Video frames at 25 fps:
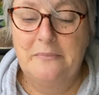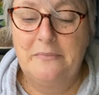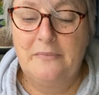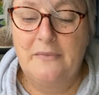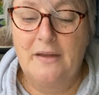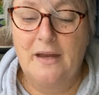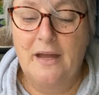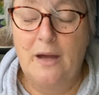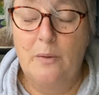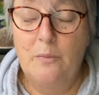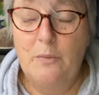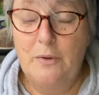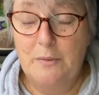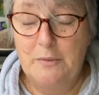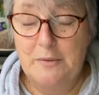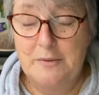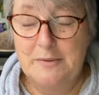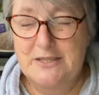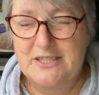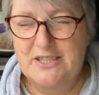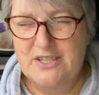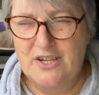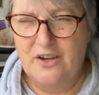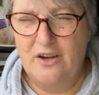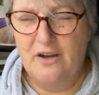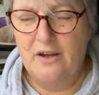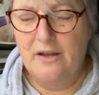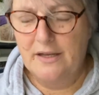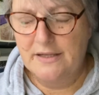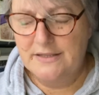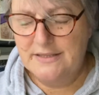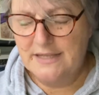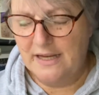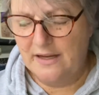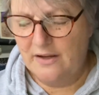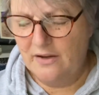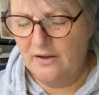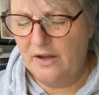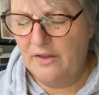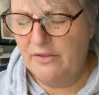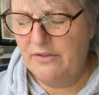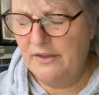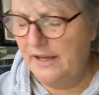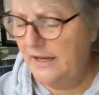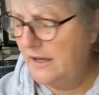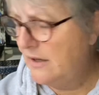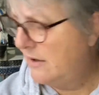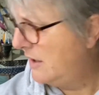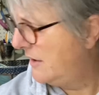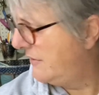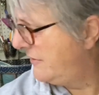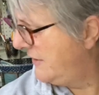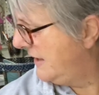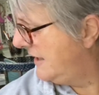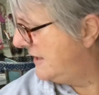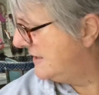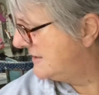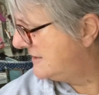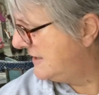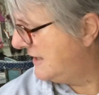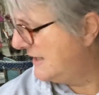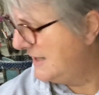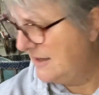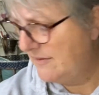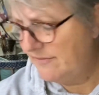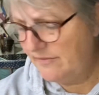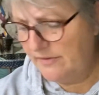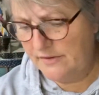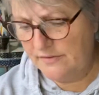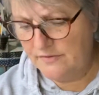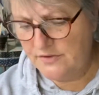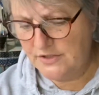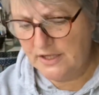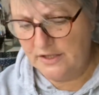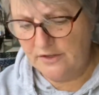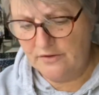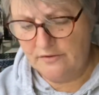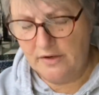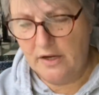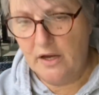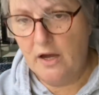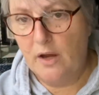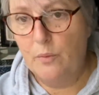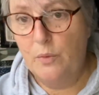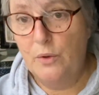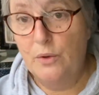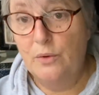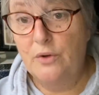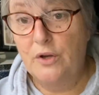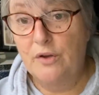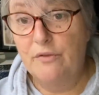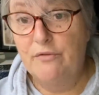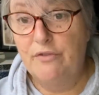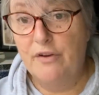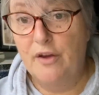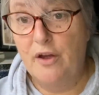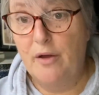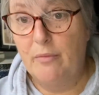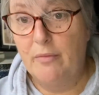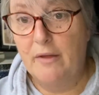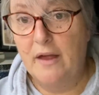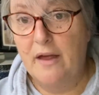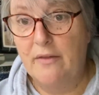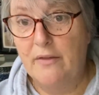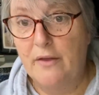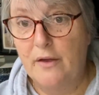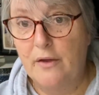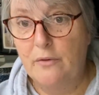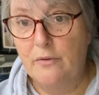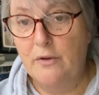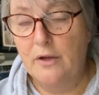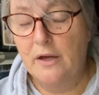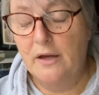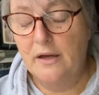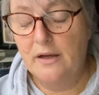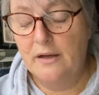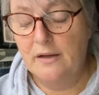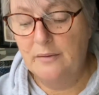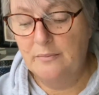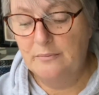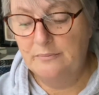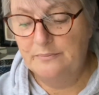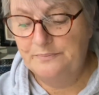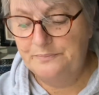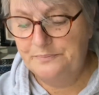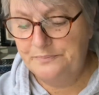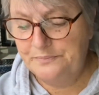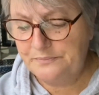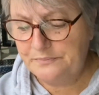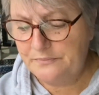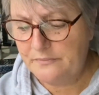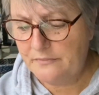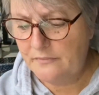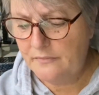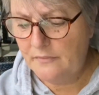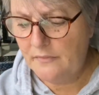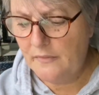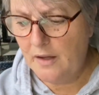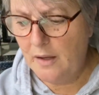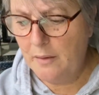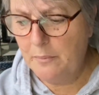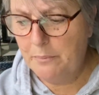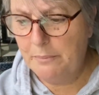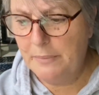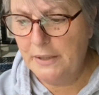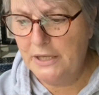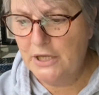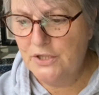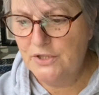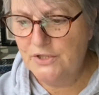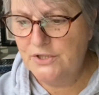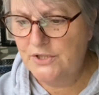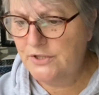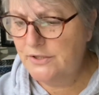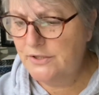And we will start, I think it's the 11th of January. I will confirm that though, because